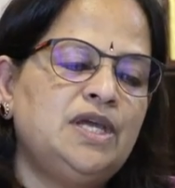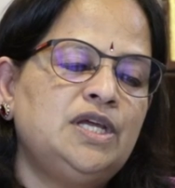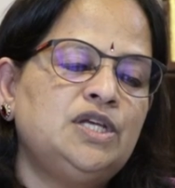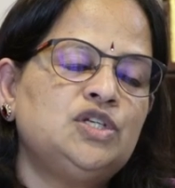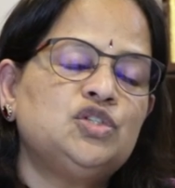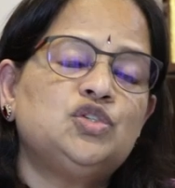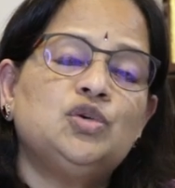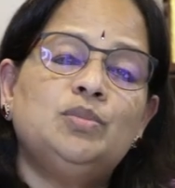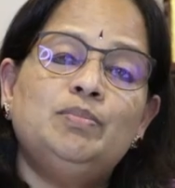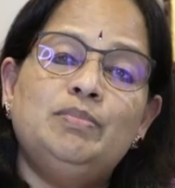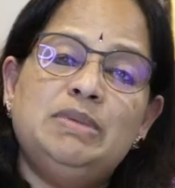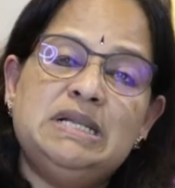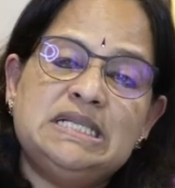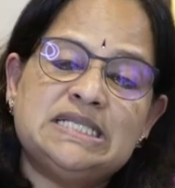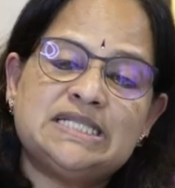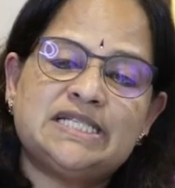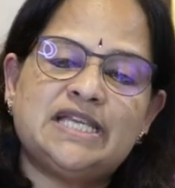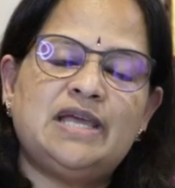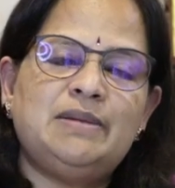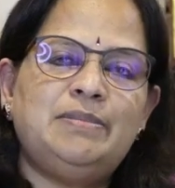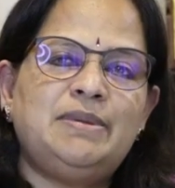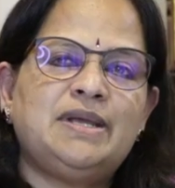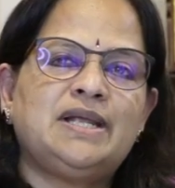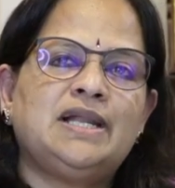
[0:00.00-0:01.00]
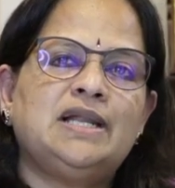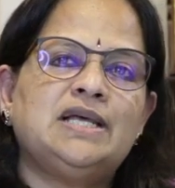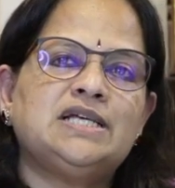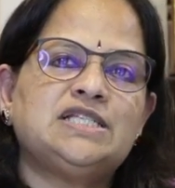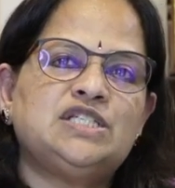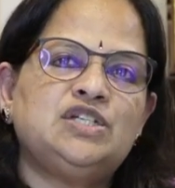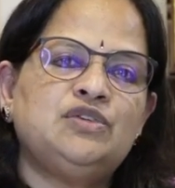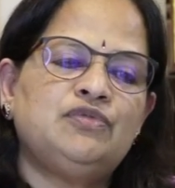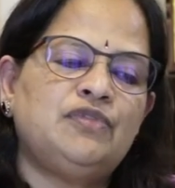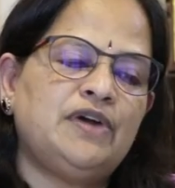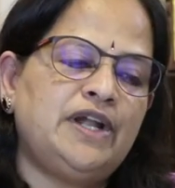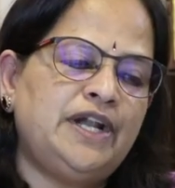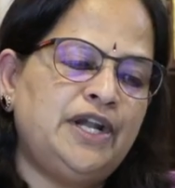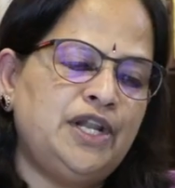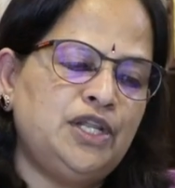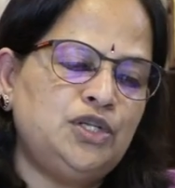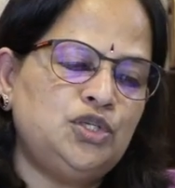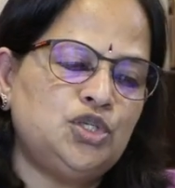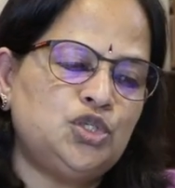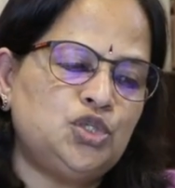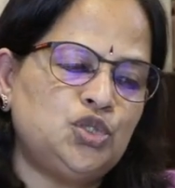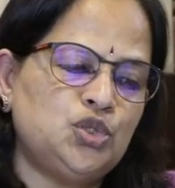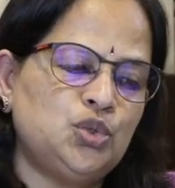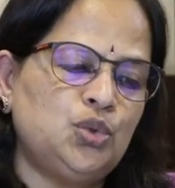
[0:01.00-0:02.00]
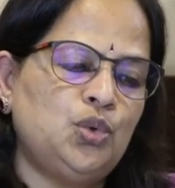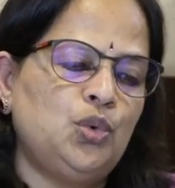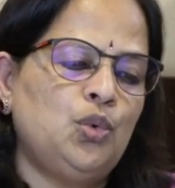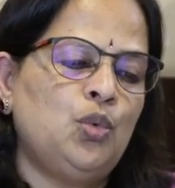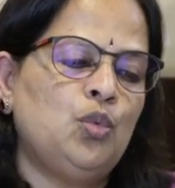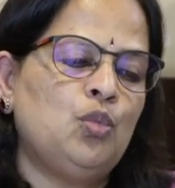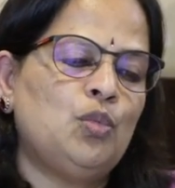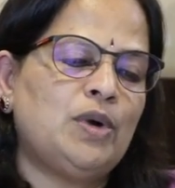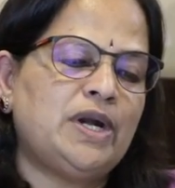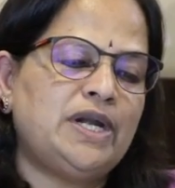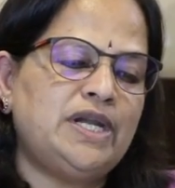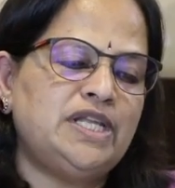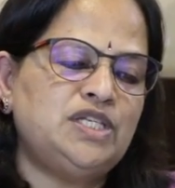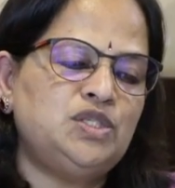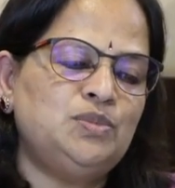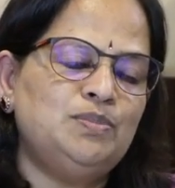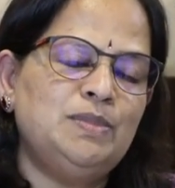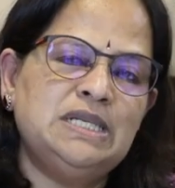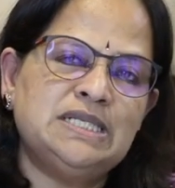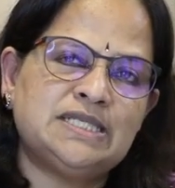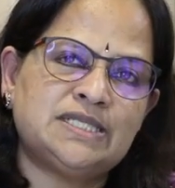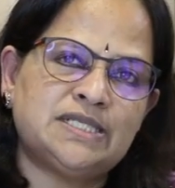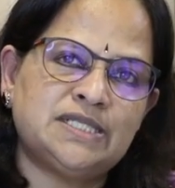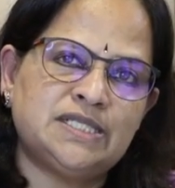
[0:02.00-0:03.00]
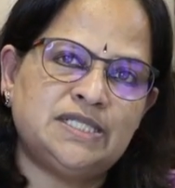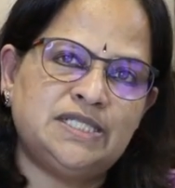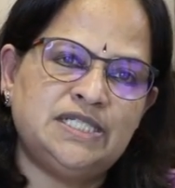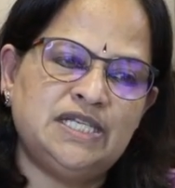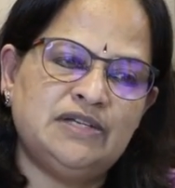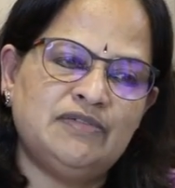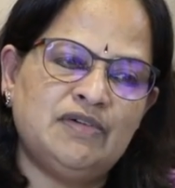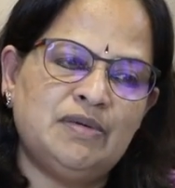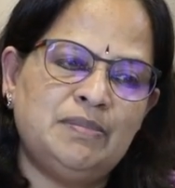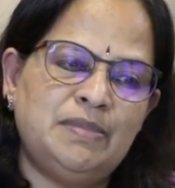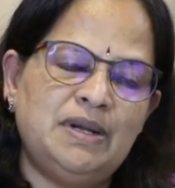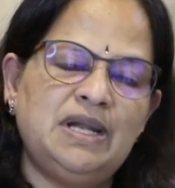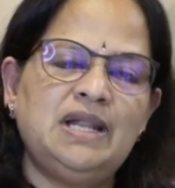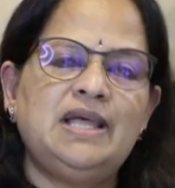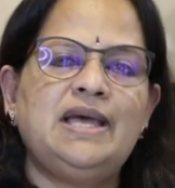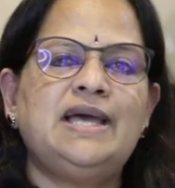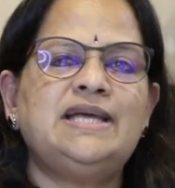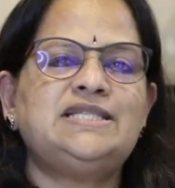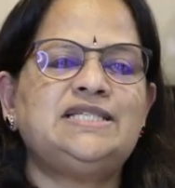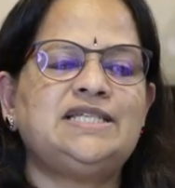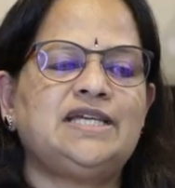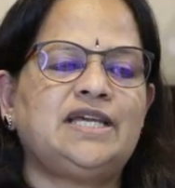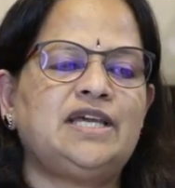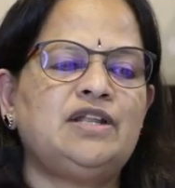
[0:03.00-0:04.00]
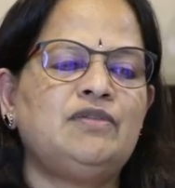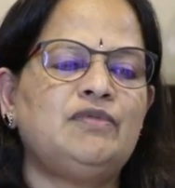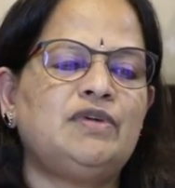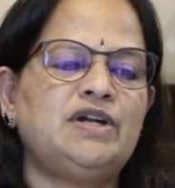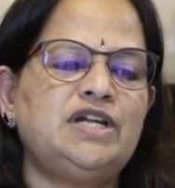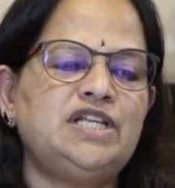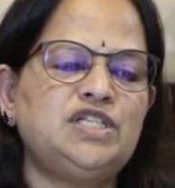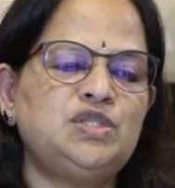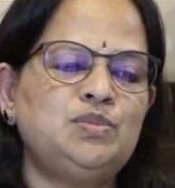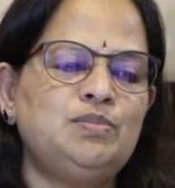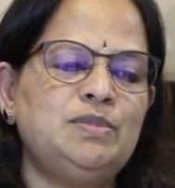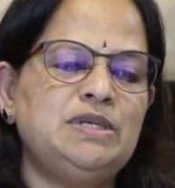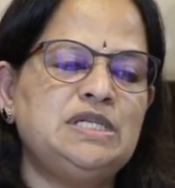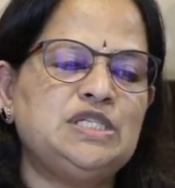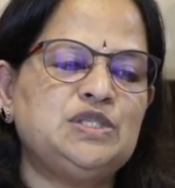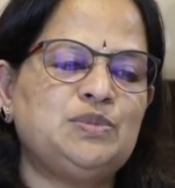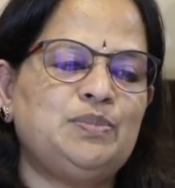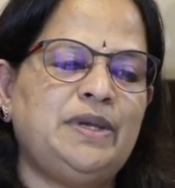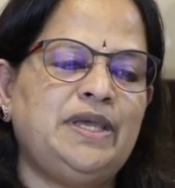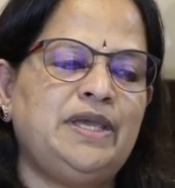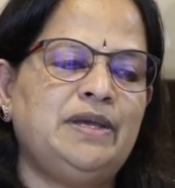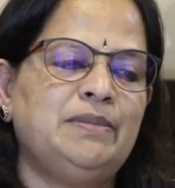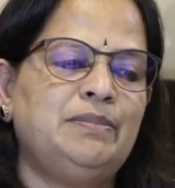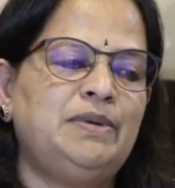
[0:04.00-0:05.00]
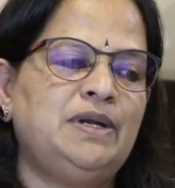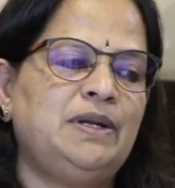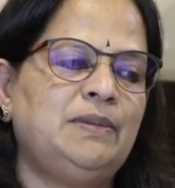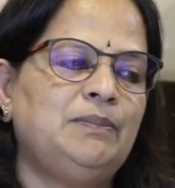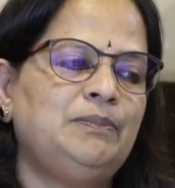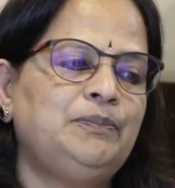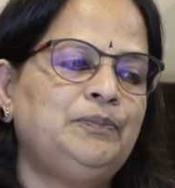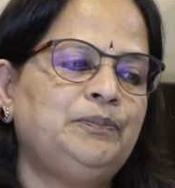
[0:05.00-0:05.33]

So bills can be classified into 2. One is bills receivable and second one is bills payable.